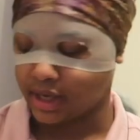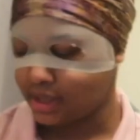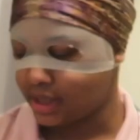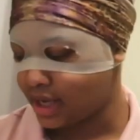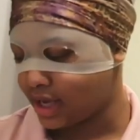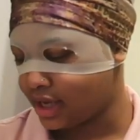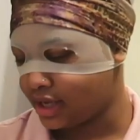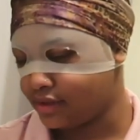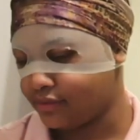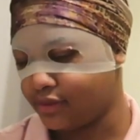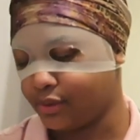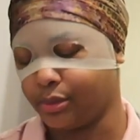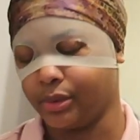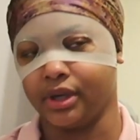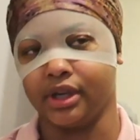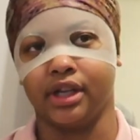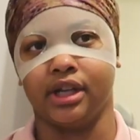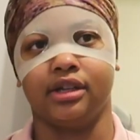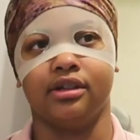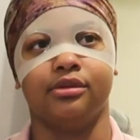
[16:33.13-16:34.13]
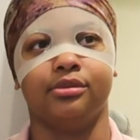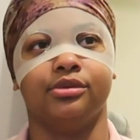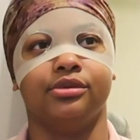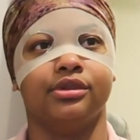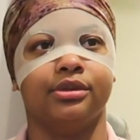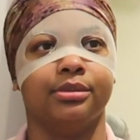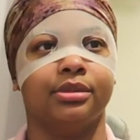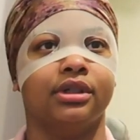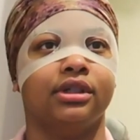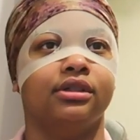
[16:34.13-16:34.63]
Can't even wear that no
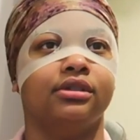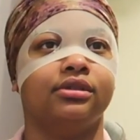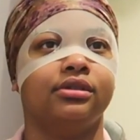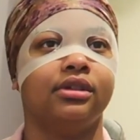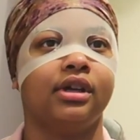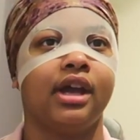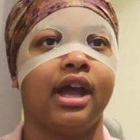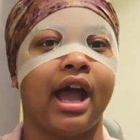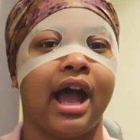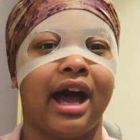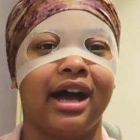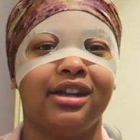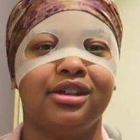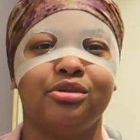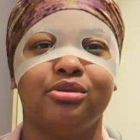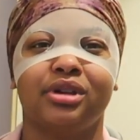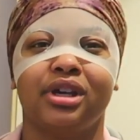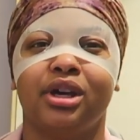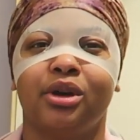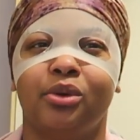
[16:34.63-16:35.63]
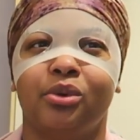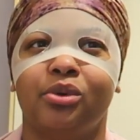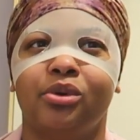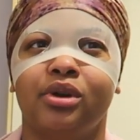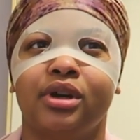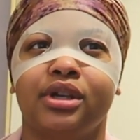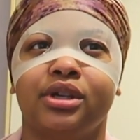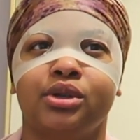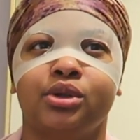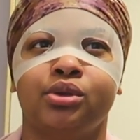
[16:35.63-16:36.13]
more, bro. How do you get
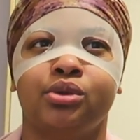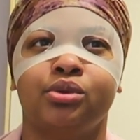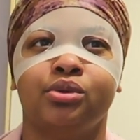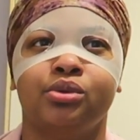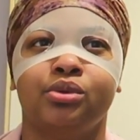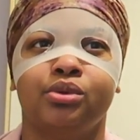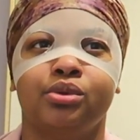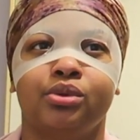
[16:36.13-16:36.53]
oil